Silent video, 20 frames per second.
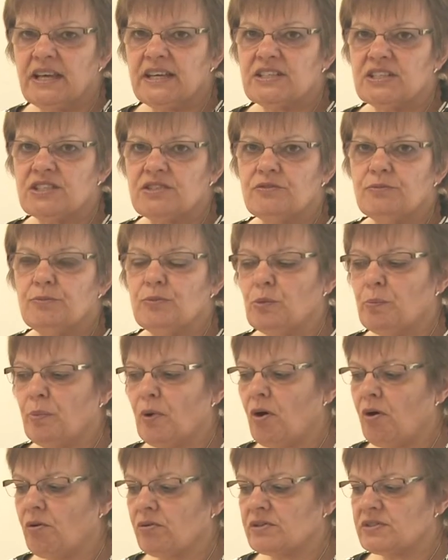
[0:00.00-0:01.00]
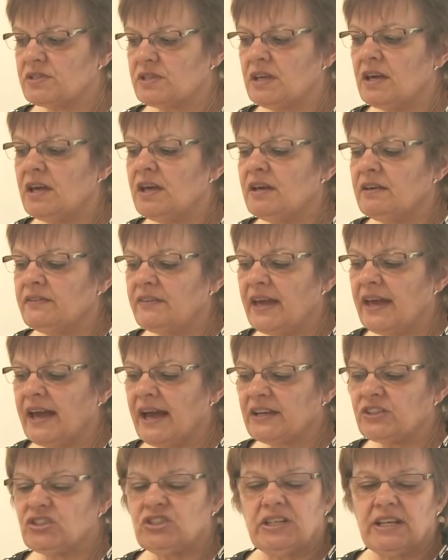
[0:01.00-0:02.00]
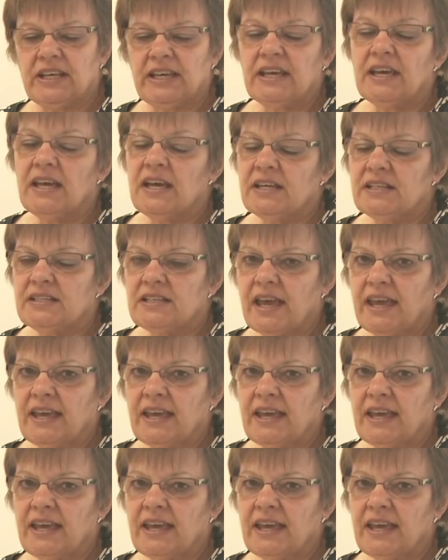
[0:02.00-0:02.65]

the letters from the box, they actually